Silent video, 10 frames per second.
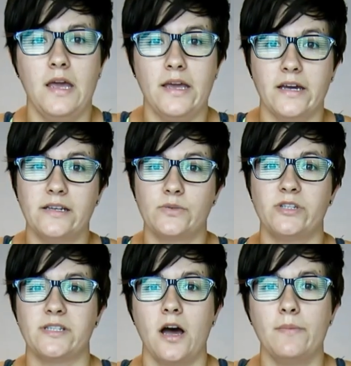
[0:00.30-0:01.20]
Hey guys,
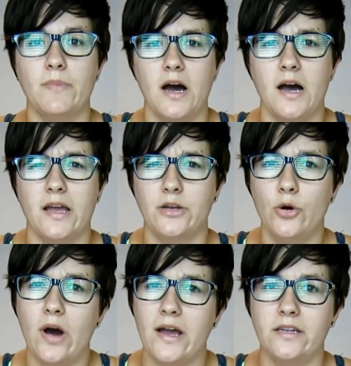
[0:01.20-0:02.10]
what's up? I
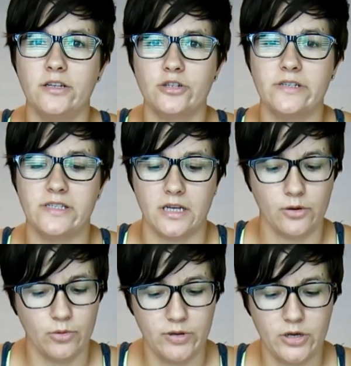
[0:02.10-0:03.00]
know I initially
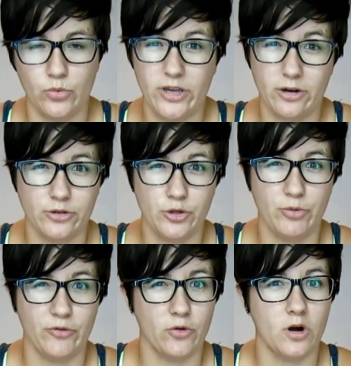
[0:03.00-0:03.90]
said it would be a week or
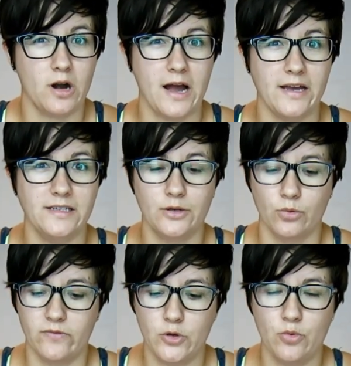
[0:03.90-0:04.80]
two before I
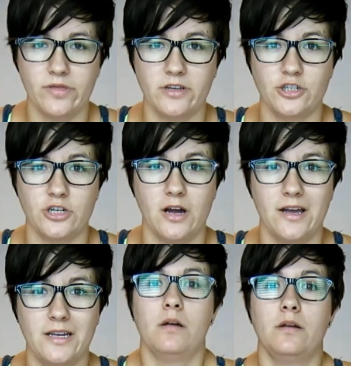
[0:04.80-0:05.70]
did a review on the
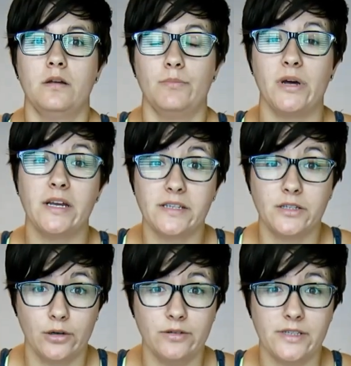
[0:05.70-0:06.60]
Shine, but as it
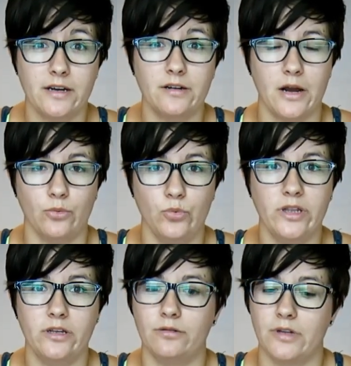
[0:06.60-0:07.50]
turns out, I
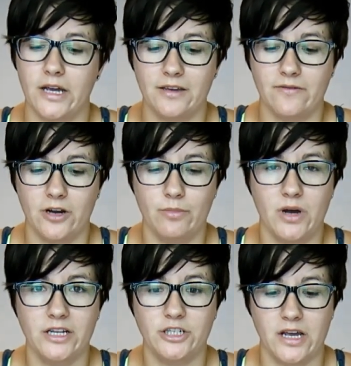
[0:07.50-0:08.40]
really don't like it very
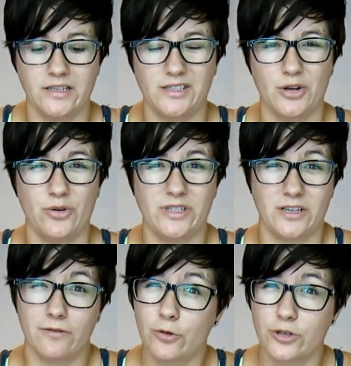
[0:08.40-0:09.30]
much, and so it's
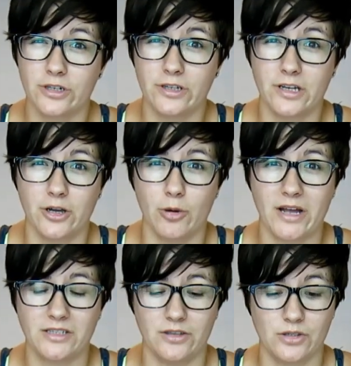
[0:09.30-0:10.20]
unfortunately going to go
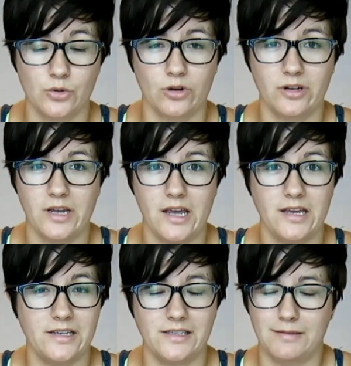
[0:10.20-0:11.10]
back to the store today.
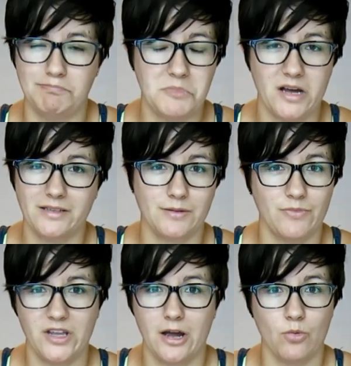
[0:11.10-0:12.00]
It's not
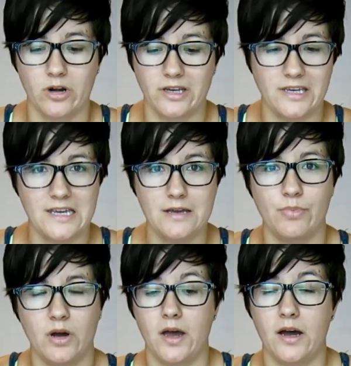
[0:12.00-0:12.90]
something I want to keep.
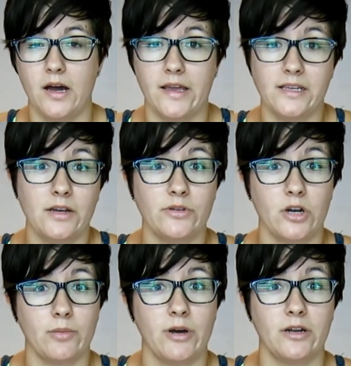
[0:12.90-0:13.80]
I guess I would
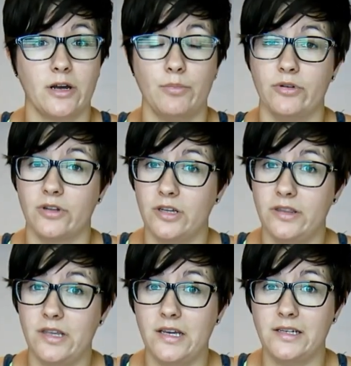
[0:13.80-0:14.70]
talk about a couple of the good
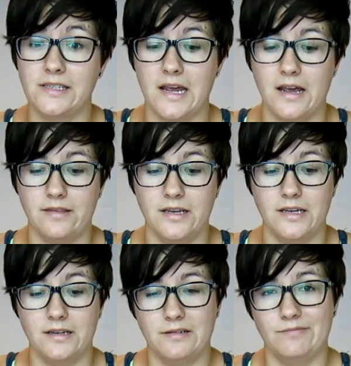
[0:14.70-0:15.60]
things and
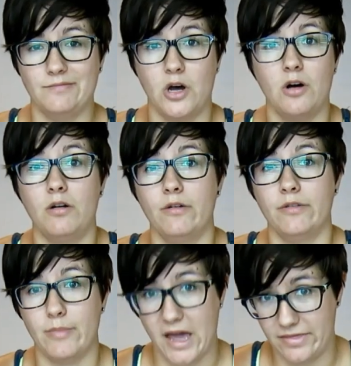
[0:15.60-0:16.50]
then all
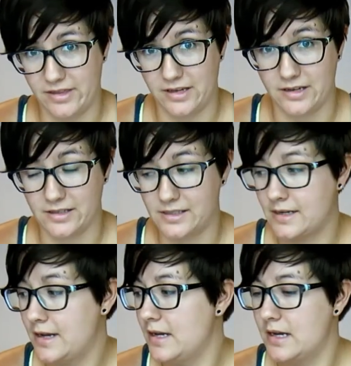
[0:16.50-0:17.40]
the bad
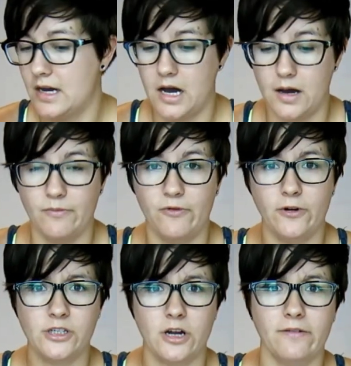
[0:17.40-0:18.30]
things.
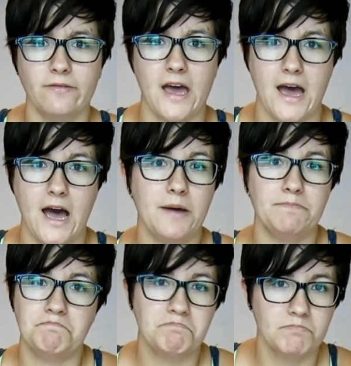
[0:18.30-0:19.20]
First off, the
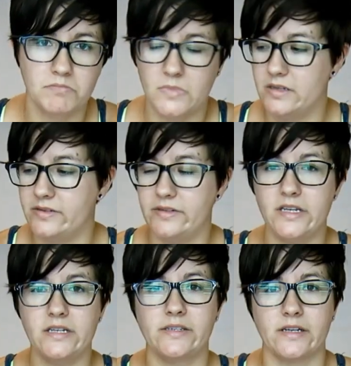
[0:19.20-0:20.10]
app is
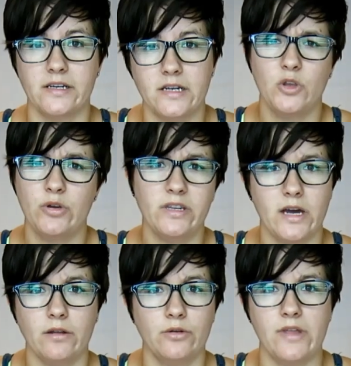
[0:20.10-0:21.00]
decent. You can
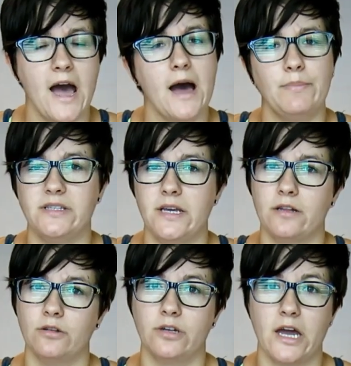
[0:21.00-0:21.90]
download the app and take
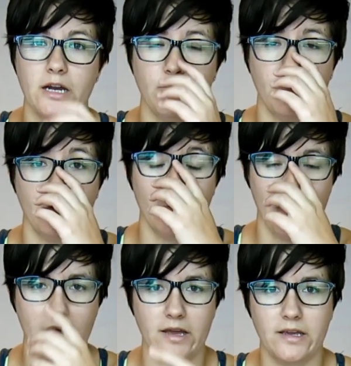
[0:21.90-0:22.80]
a look at it before
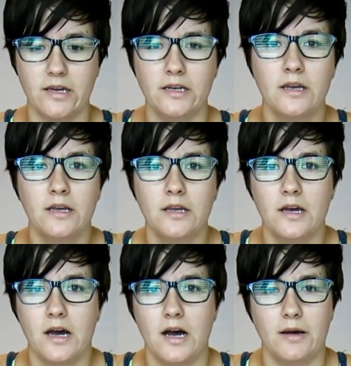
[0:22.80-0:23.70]
buying it.
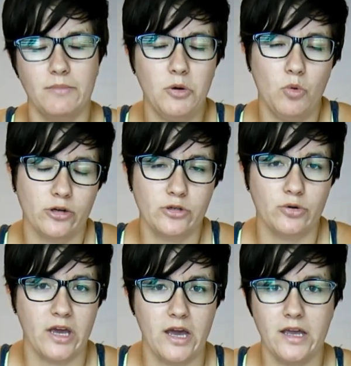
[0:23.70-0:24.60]
It works
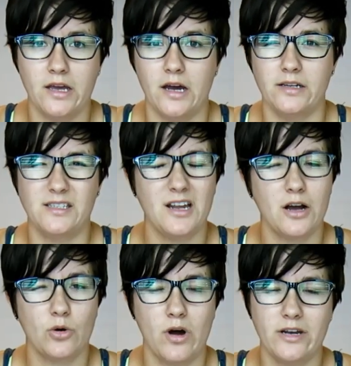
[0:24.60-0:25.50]
okay. It's
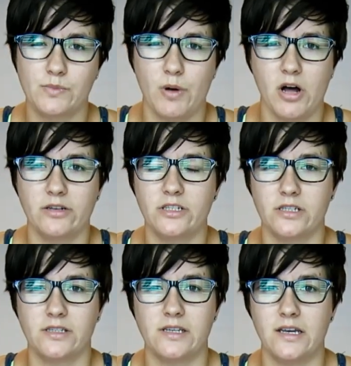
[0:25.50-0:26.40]
not quite as polished
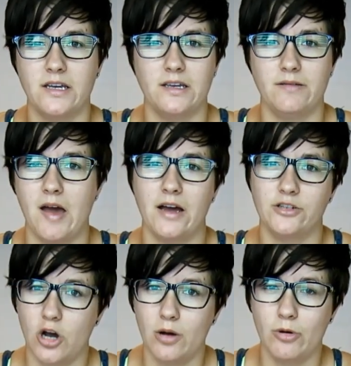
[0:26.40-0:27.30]
as, say, a
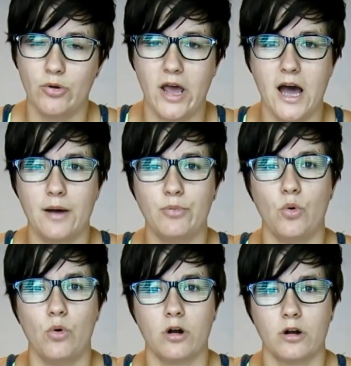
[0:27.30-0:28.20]
Jawbone app
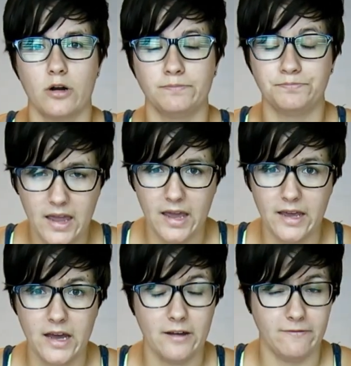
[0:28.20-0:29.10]
or
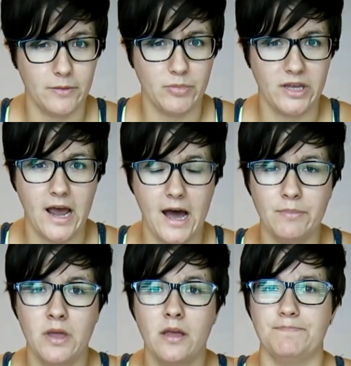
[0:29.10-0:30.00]
a Fitbit
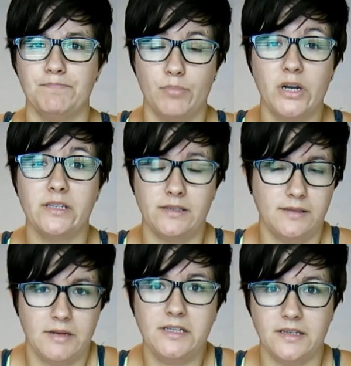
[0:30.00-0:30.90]
app, but
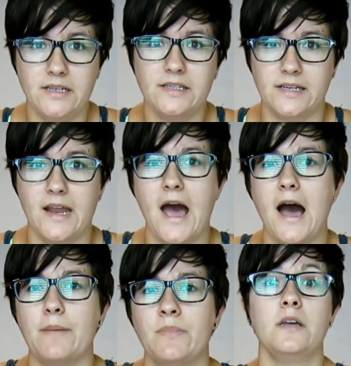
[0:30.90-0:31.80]
it's a decent
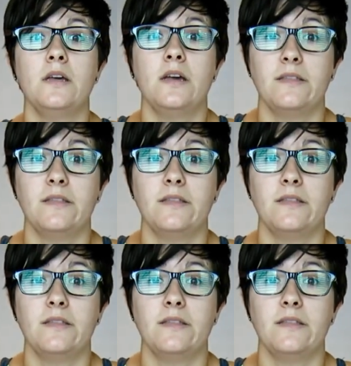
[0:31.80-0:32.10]
app.